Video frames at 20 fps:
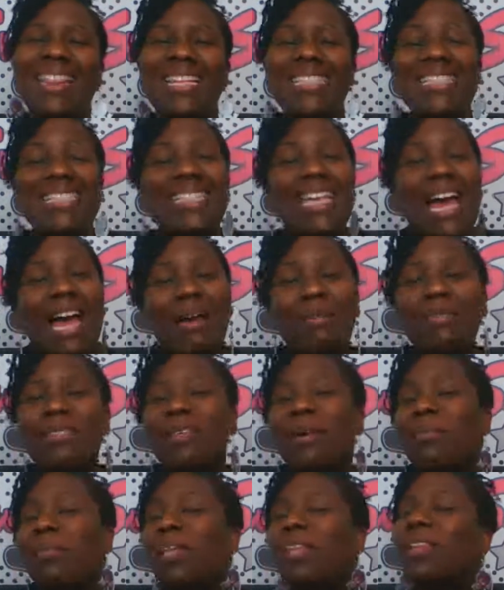the time
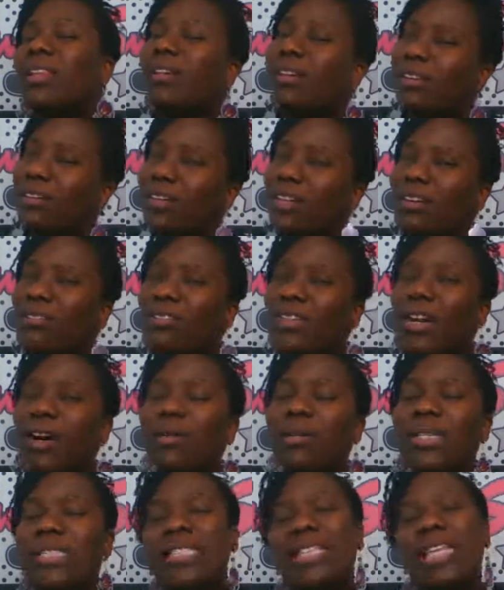is going to be a little different
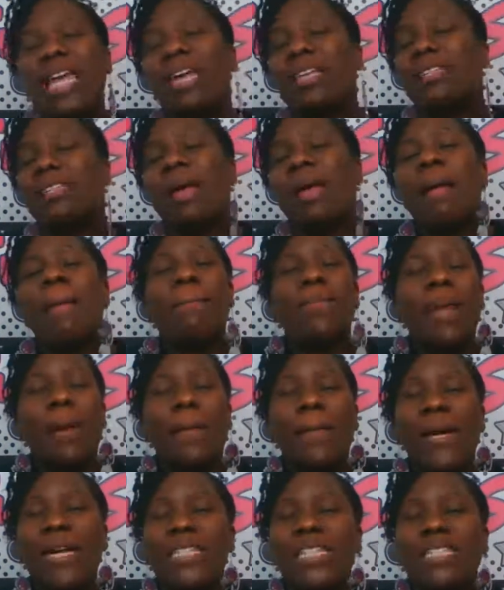on Wednesdays.
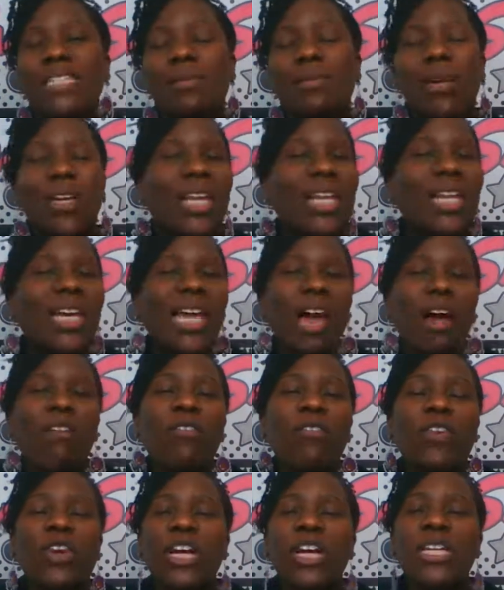But just be on the
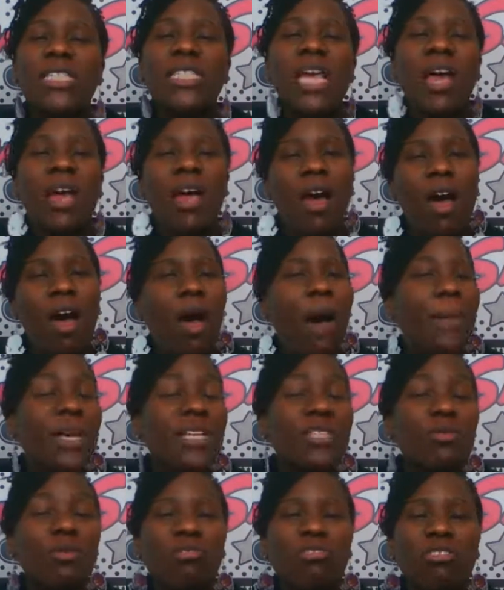lookout for us
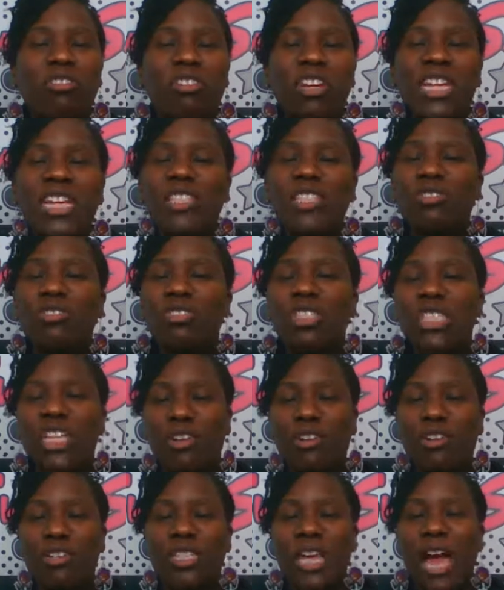at 12:30 Eastern
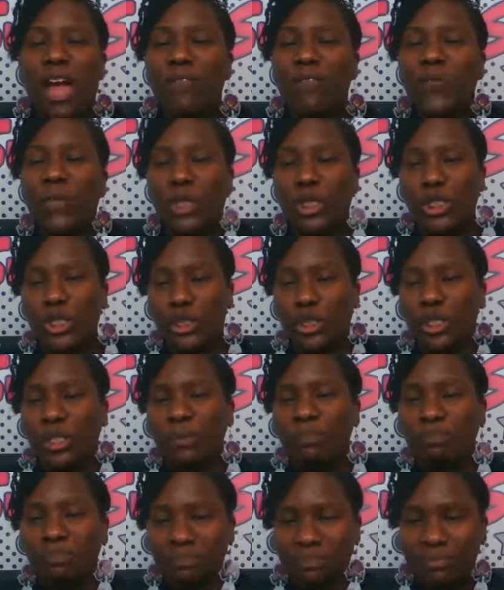Standard Time for
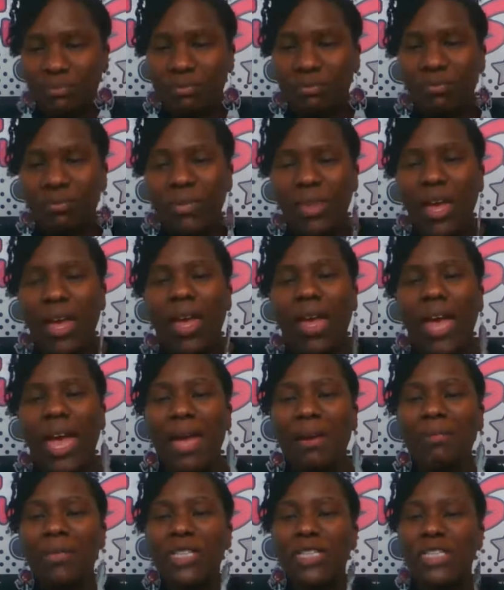sure.
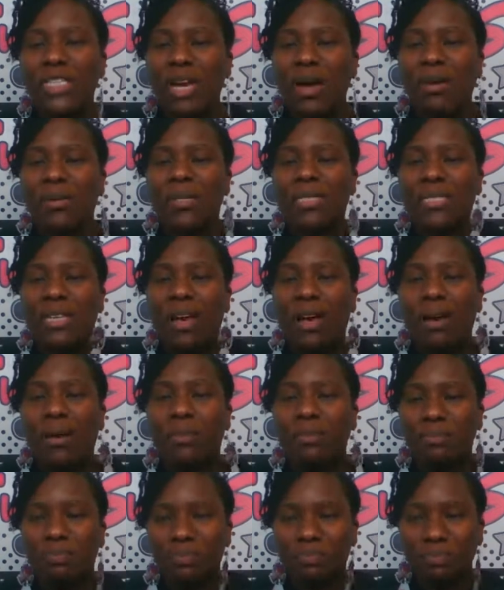Hey, Michelle, what's
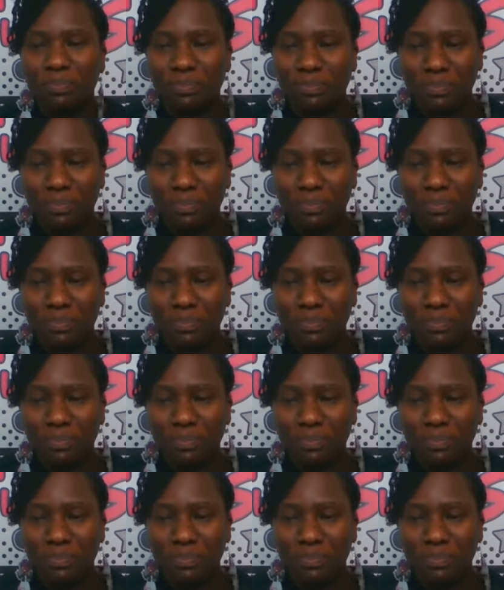up?